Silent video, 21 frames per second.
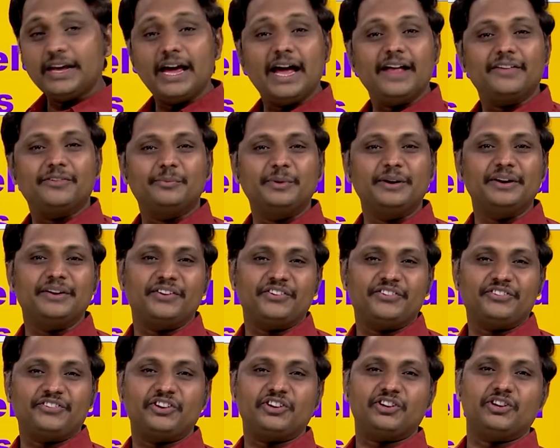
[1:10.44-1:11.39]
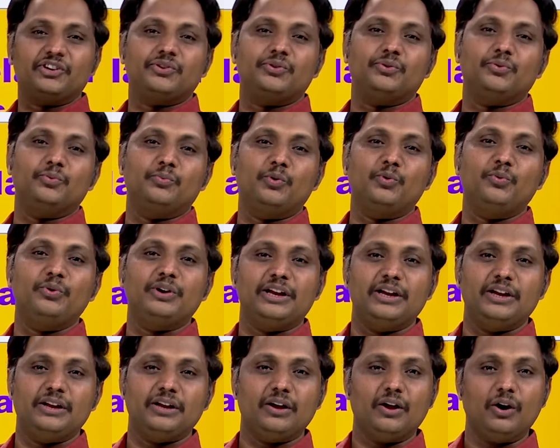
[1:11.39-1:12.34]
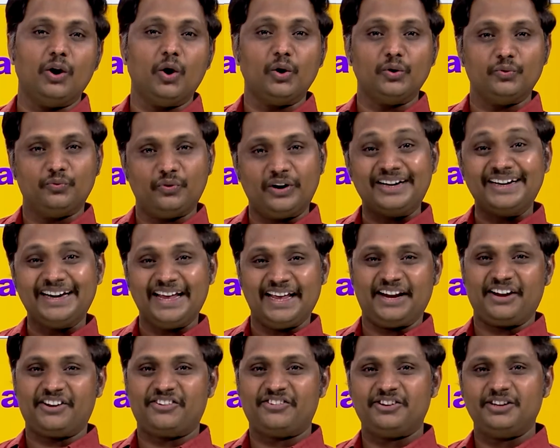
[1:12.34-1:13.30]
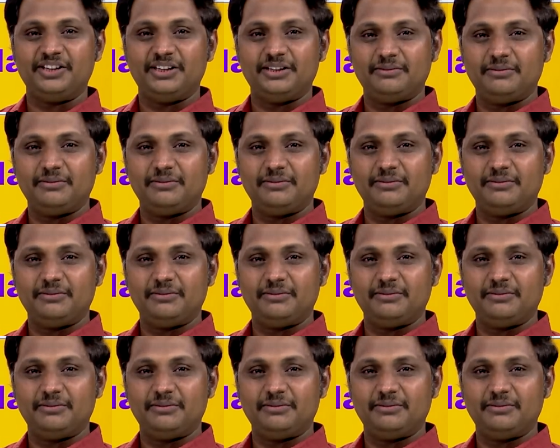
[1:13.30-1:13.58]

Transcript: has been restricted to move along one direction,